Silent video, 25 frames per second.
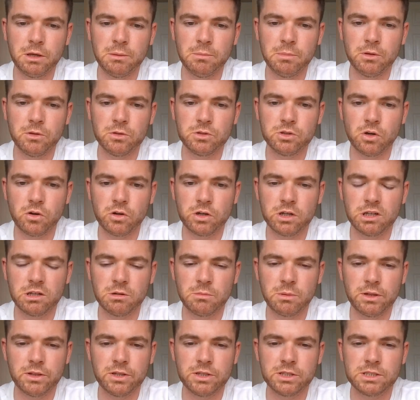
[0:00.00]
people talking
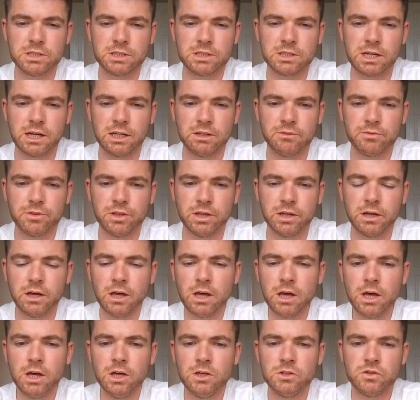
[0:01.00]
about this kind of thing.
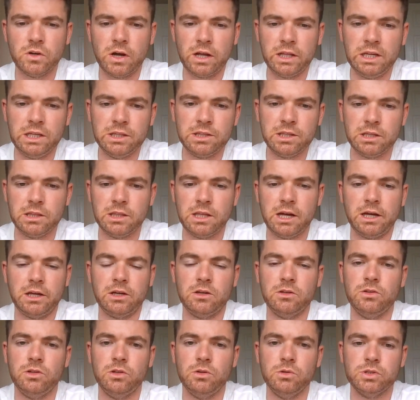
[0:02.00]
So anything that I
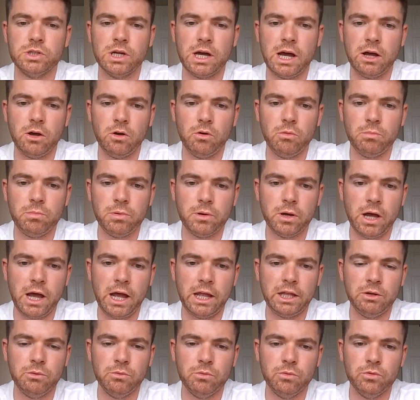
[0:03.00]
can do to help
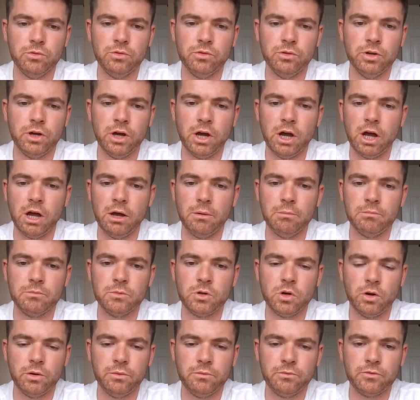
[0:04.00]
anyone
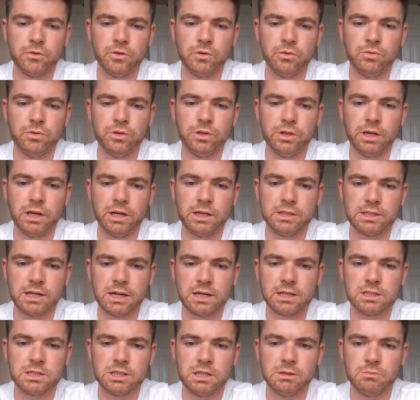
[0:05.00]
going through the
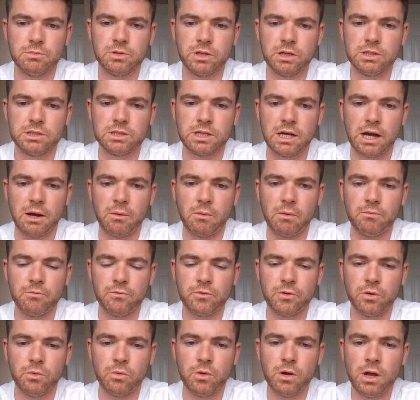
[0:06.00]
exact same things that I went
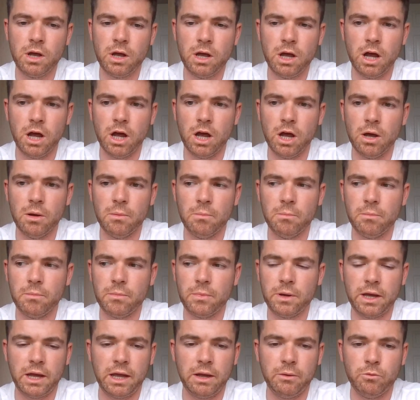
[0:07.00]
through,
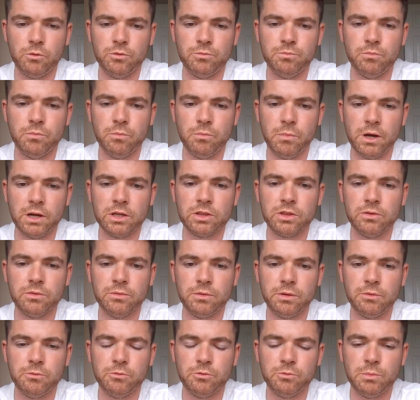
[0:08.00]
it
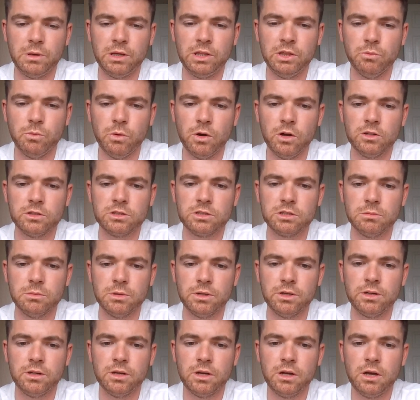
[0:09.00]
would mean the world to
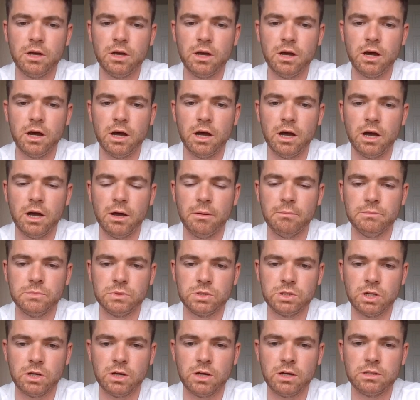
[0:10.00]
me
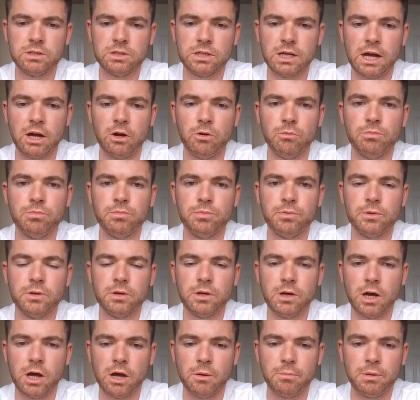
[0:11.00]
to help
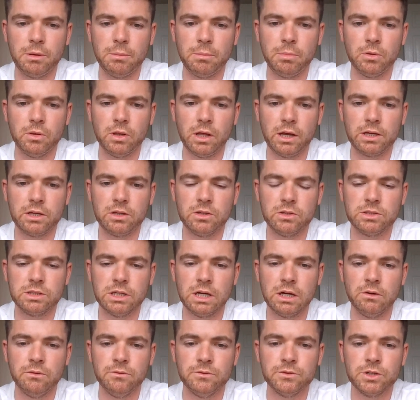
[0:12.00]
people like
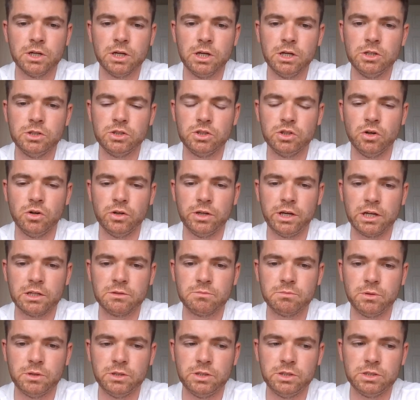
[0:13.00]
yourselves. So yes,
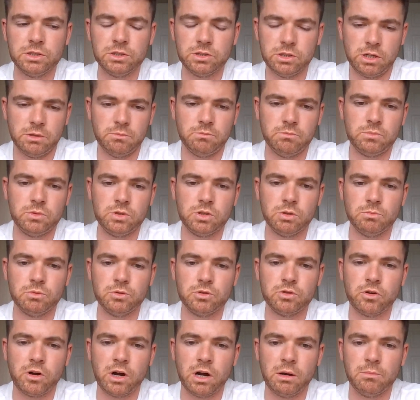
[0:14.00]
please
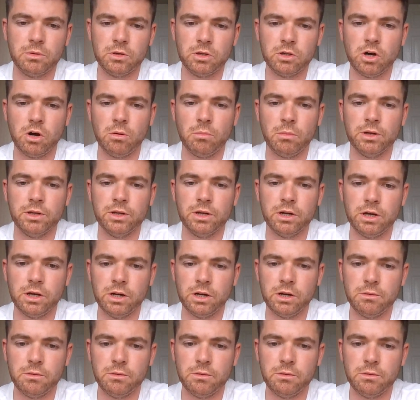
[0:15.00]
subscribe and comment,